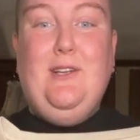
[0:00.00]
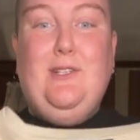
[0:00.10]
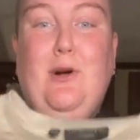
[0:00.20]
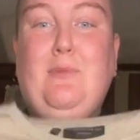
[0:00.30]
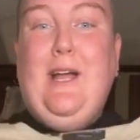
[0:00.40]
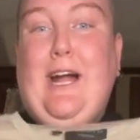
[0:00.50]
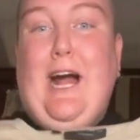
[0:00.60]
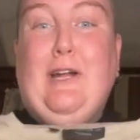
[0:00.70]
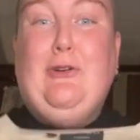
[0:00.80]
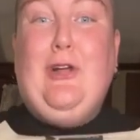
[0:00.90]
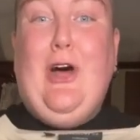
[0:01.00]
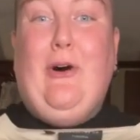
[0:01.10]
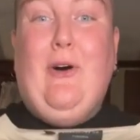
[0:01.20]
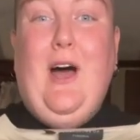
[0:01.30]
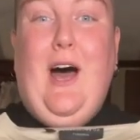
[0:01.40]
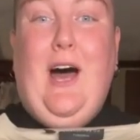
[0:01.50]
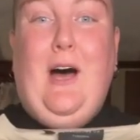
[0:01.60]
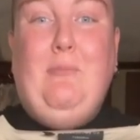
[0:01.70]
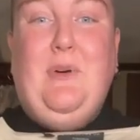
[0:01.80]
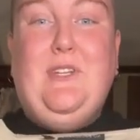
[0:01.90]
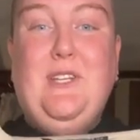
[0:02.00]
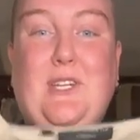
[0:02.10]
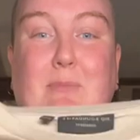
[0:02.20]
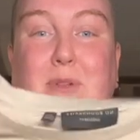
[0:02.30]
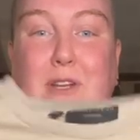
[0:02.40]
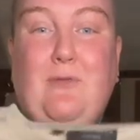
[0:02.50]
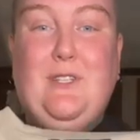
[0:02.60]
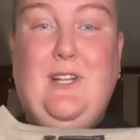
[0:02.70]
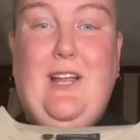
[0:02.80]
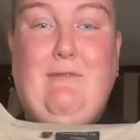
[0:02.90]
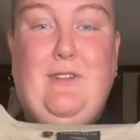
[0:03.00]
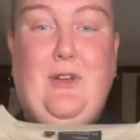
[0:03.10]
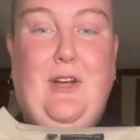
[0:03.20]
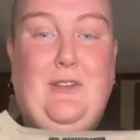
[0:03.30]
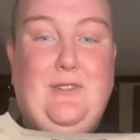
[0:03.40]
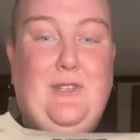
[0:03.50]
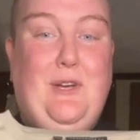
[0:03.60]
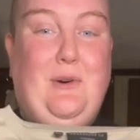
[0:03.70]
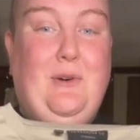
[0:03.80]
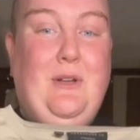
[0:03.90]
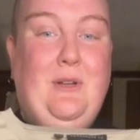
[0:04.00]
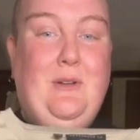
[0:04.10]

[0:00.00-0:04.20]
So I'm like, I don't know. But this I believe was $11 too.